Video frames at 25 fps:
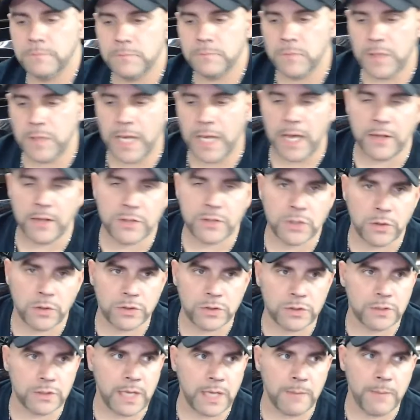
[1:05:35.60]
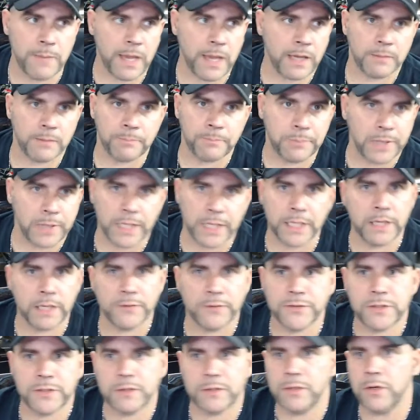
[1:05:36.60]
Yeah, so they make plenty of
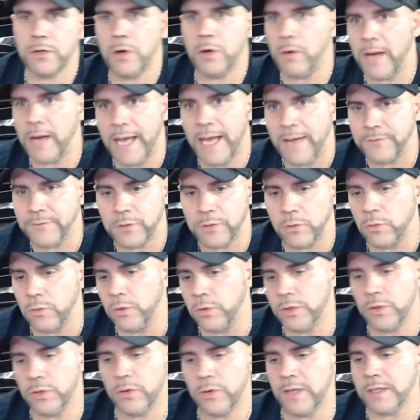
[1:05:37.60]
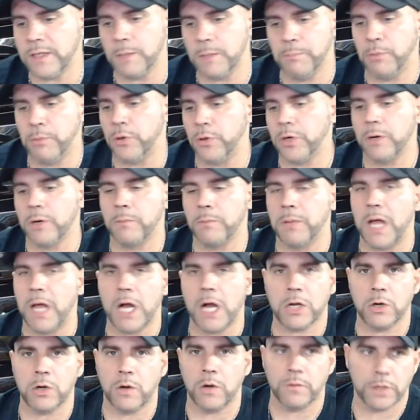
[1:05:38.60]
you don't have to roll, you don't have to bore your
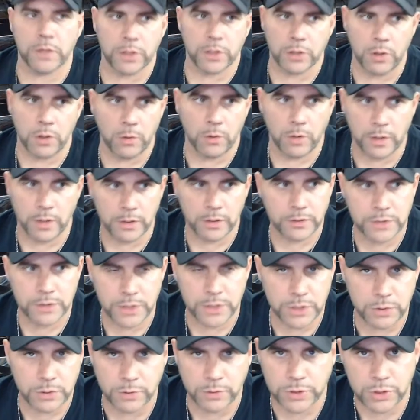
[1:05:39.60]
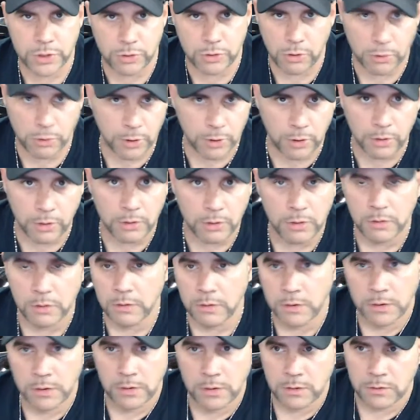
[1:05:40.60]
block over to go to do a stroker.
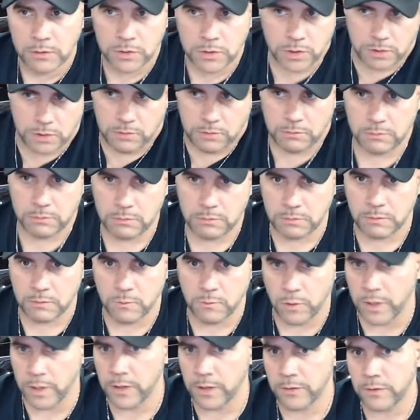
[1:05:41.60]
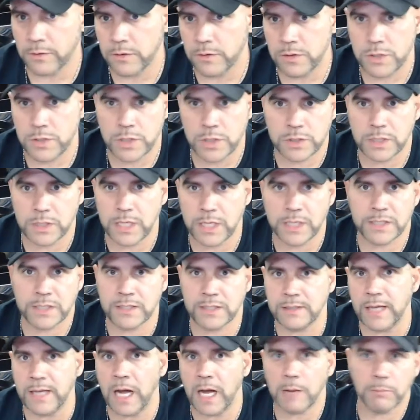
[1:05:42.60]
Just run a just get a
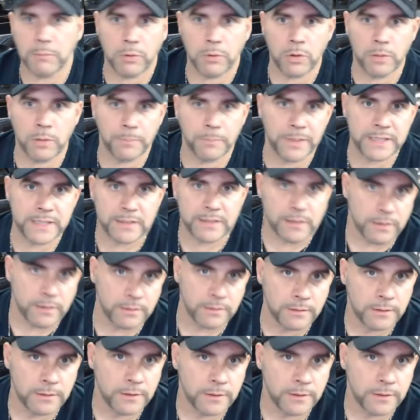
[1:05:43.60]
stock bore piston.